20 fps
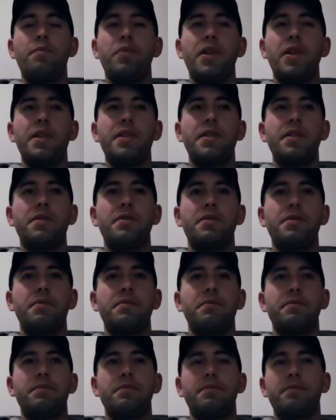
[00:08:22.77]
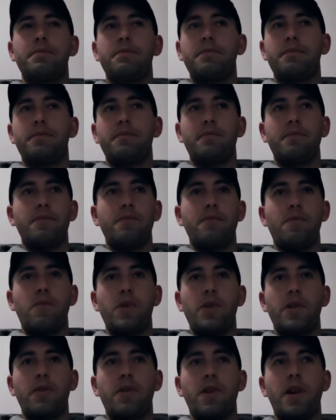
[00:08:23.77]
places
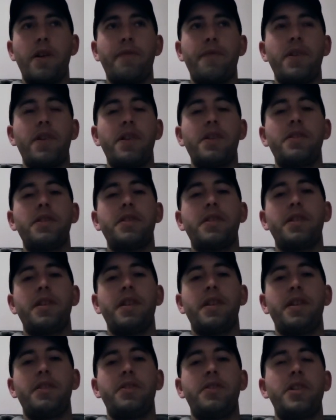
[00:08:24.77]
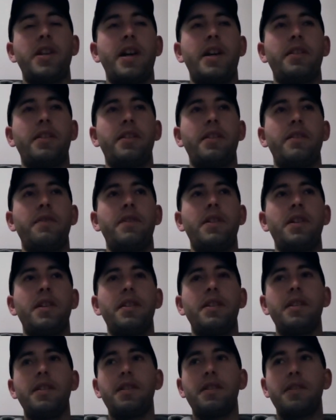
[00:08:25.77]
where crawfish and shad live.
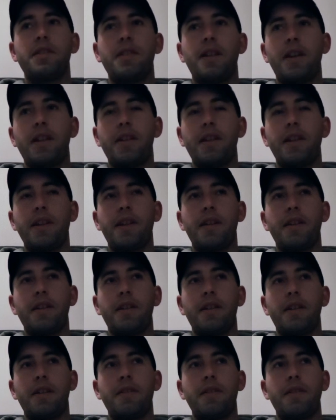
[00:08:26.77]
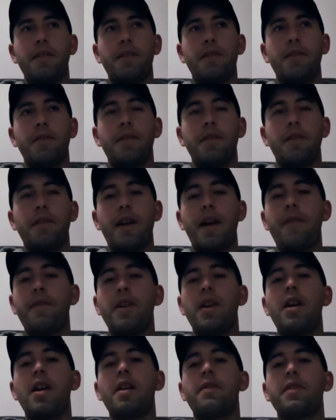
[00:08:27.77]
This is not like a heavy
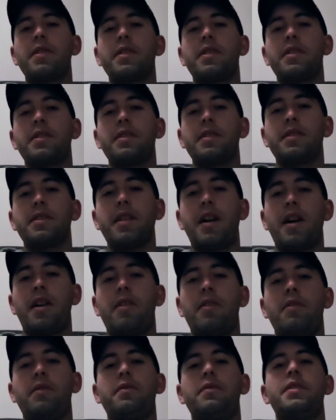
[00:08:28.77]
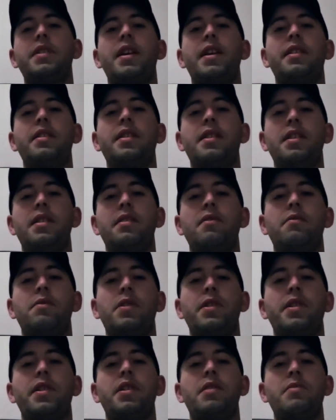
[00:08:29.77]
cover style technique
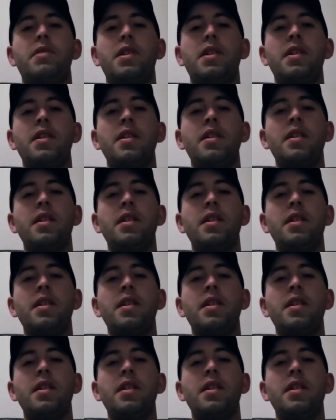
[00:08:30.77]
where you're going to be